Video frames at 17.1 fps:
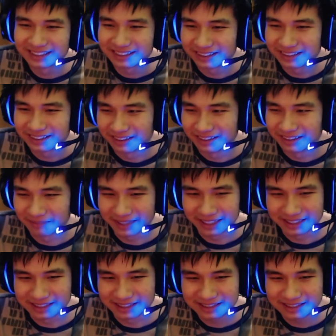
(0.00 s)
Oh
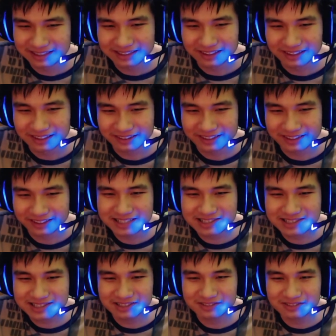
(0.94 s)
man. Okay, let's
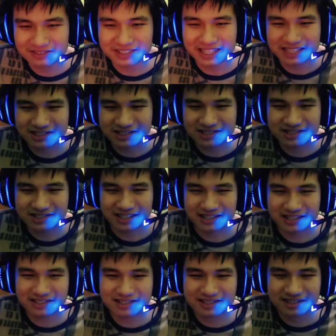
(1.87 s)
continue to Dare
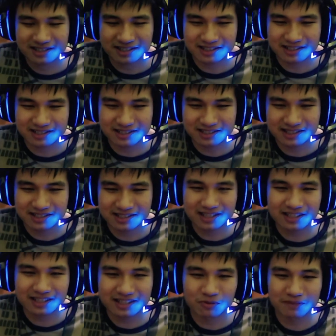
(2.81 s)
six. Because it's
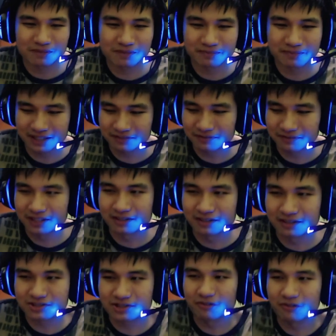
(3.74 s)
another one minute video,
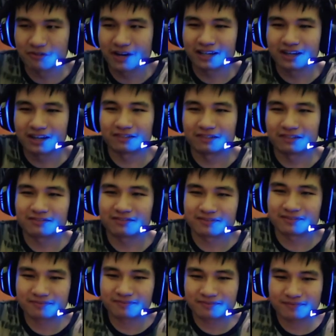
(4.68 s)
so why
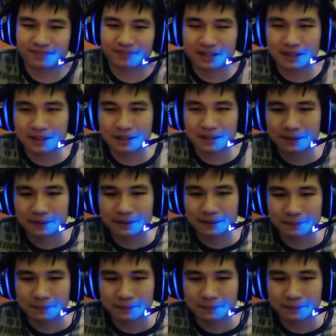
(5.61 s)
not?